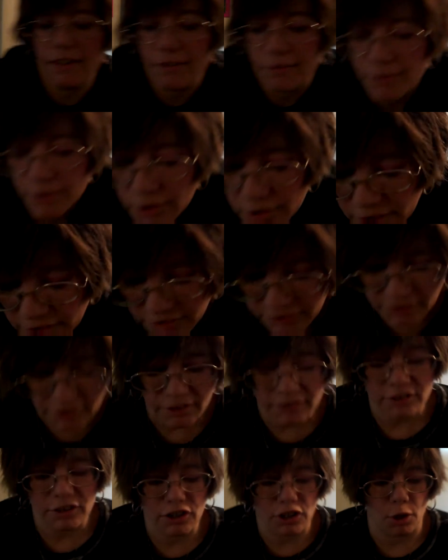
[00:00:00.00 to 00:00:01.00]
and we'll
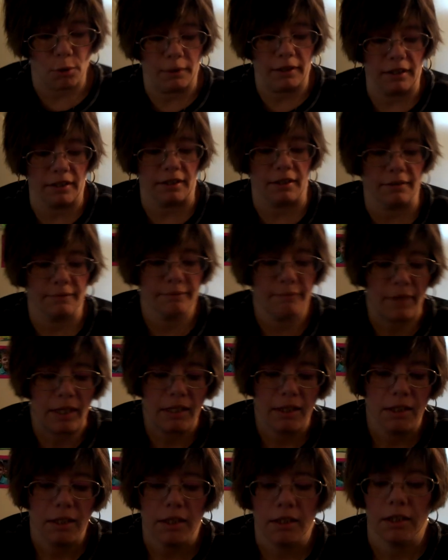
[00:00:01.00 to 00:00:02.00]
get to going.
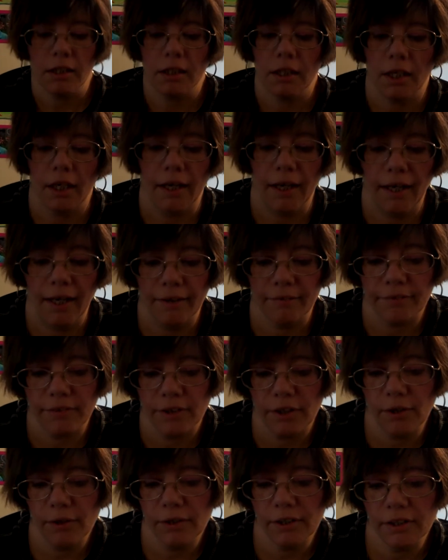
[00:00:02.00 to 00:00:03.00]
I
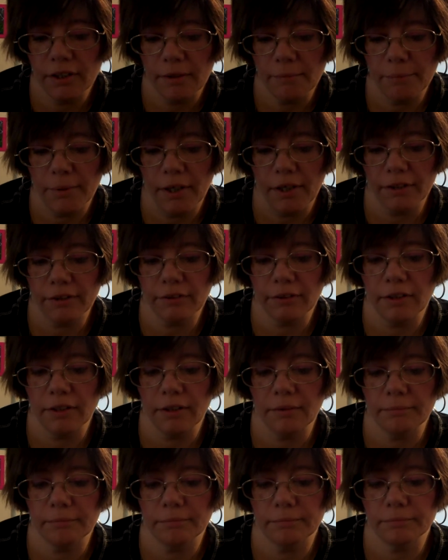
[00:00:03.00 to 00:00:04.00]
have coconut butter
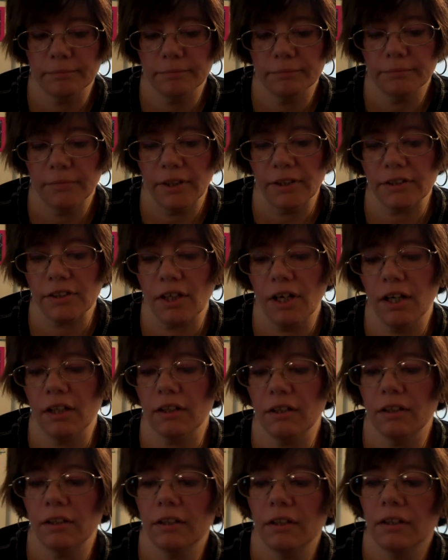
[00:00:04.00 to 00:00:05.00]
lip, it's
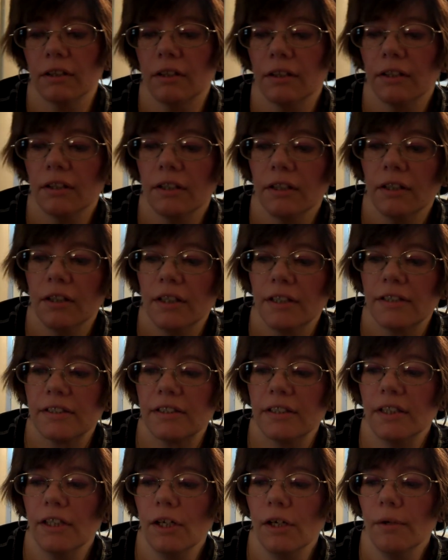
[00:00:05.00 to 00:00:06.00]
called
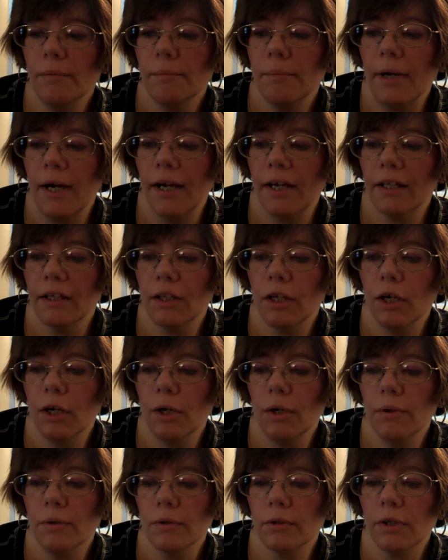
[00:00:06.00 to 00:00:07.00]
C.O.
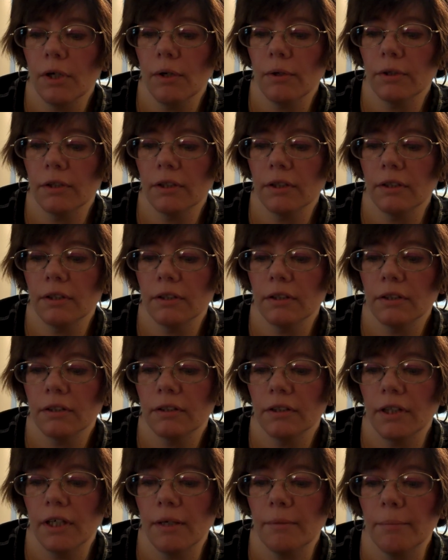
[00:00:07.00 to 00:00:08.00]
Bigelow coconut
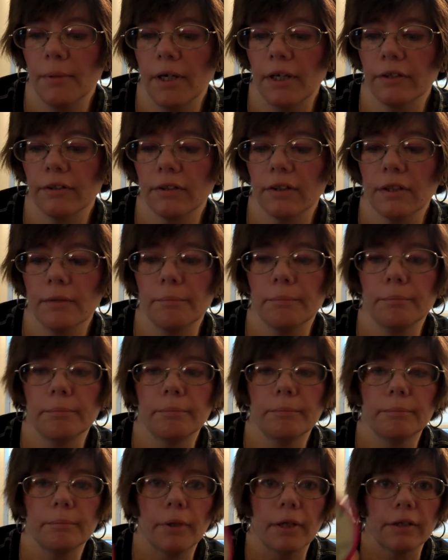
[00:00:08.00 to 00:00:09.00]
nut butter lip
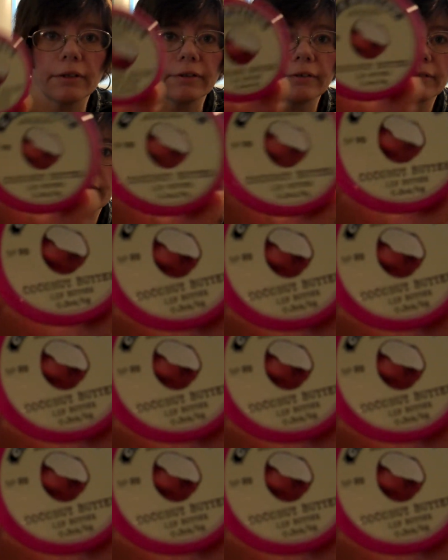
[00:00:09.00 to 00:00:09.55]
butter.